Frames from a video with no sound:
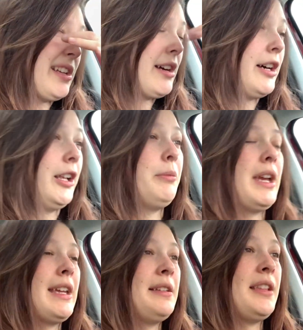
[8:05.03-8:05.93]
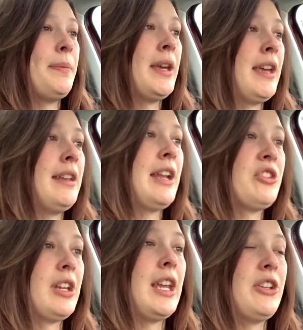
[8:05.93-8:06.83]
called, my exhibit in
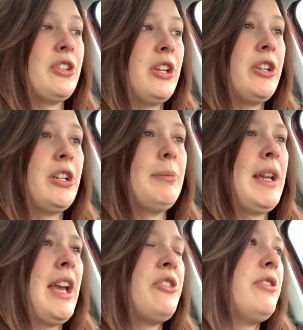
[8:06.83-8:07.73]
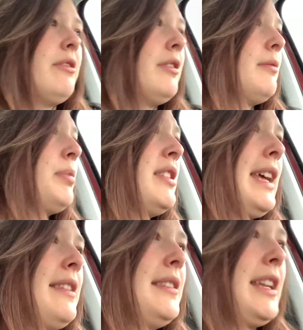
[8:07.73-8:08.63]
education, or my
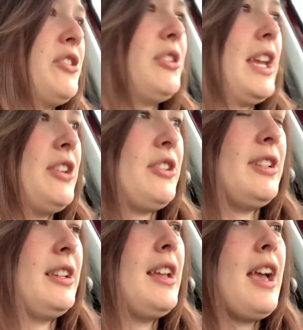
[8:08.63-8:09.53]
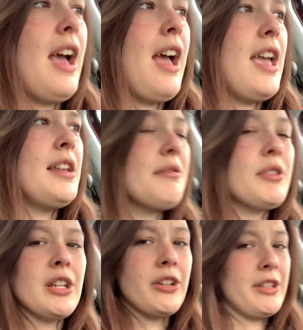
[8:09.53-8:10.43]
possess in education. It's
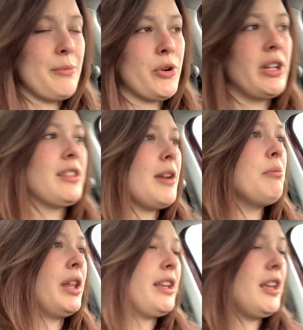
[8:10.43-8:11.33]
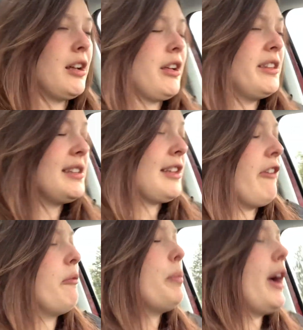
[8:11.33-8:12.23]
really early in the morning, so I'm blanking on all this
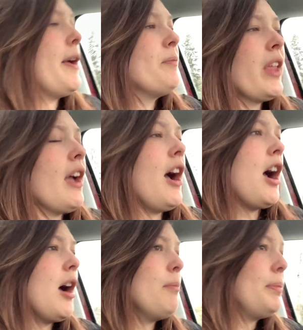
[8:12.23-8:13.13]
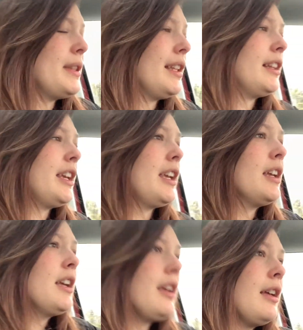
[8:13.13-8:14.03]
stuff, but basically
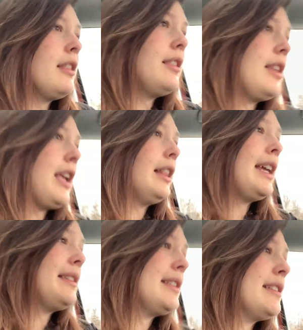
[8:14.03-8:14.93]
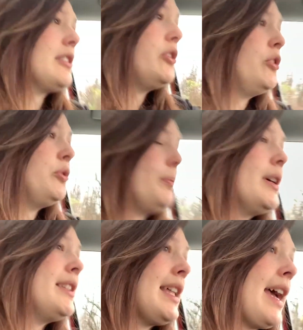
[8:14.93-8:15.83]
a license to
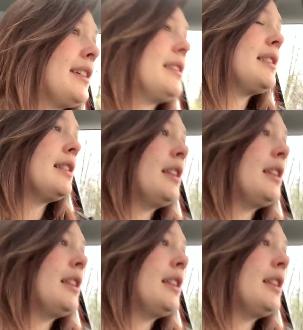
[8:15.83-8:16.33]
possess